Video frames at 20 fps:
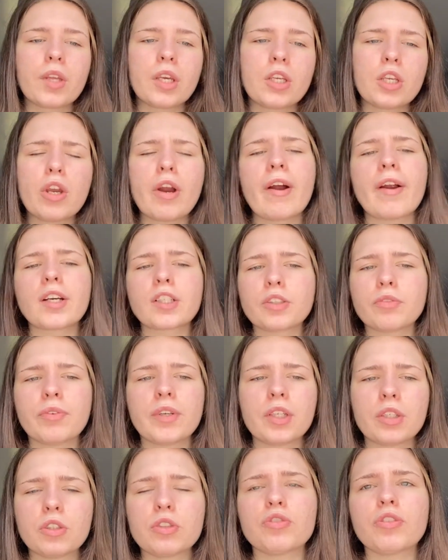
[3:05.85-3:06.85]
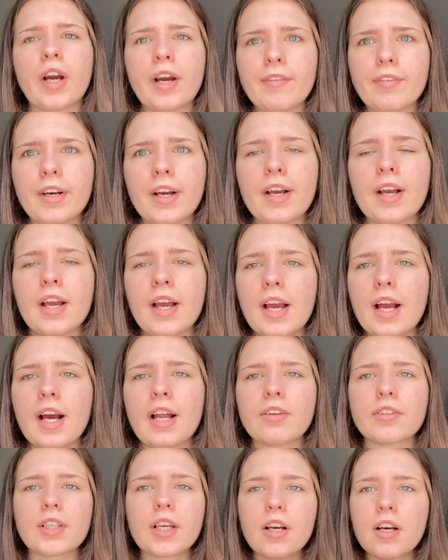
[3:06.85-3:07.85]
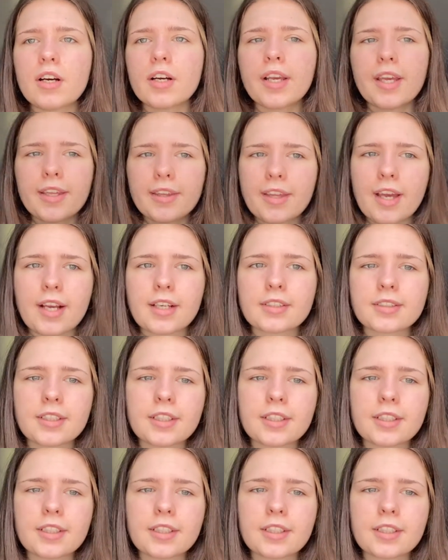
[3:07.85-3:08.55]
You're actually a really good driver. And I was like, oh, okay, thanks.